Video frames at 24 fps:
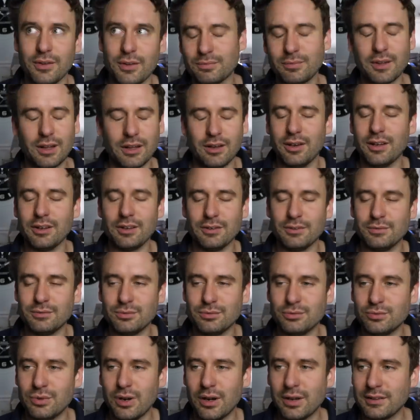the guys at
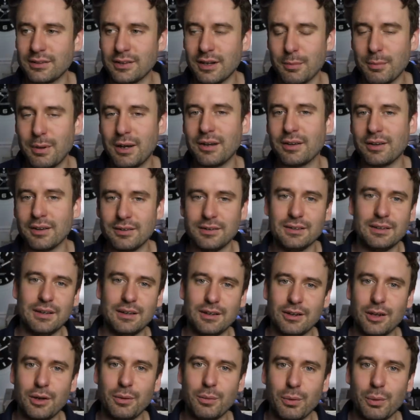Rolex in America
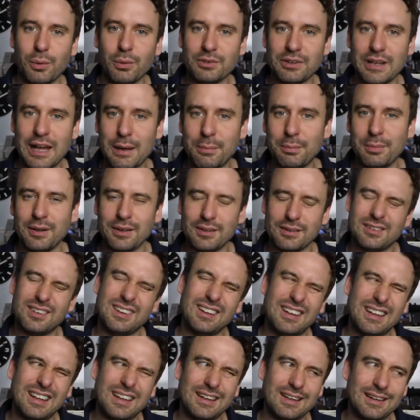didn't know what was happening. It's
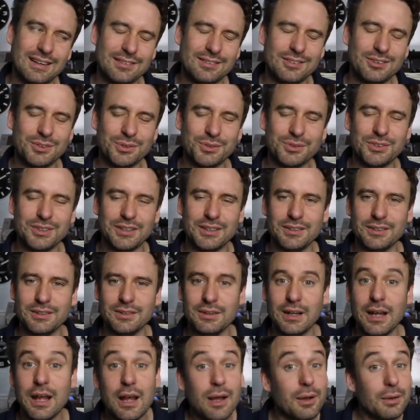like, yeah, of course they do.
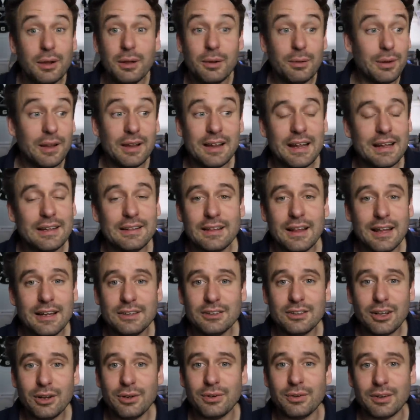No, they
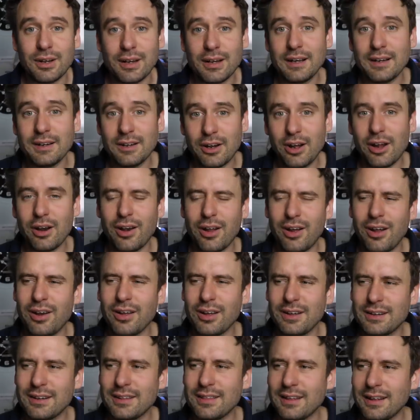don't. And I
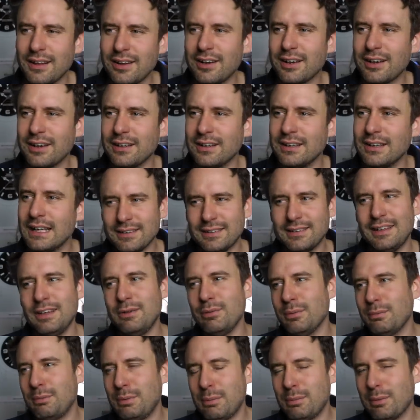like to think I can see
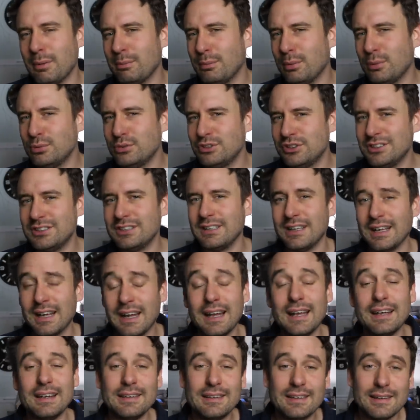when people are bullshitting.
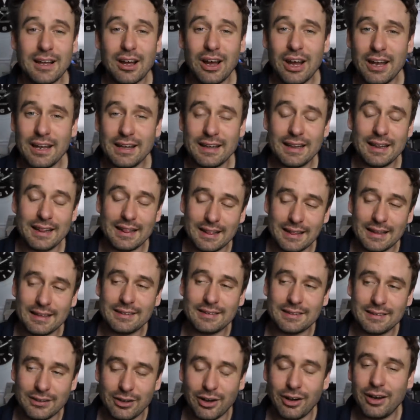And
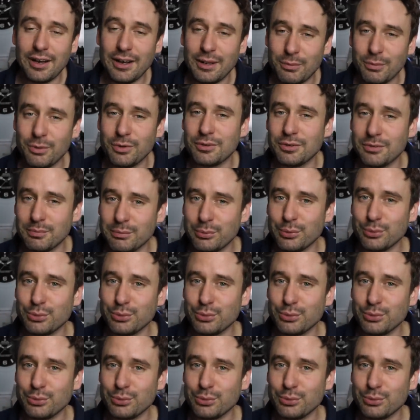this guy wasn't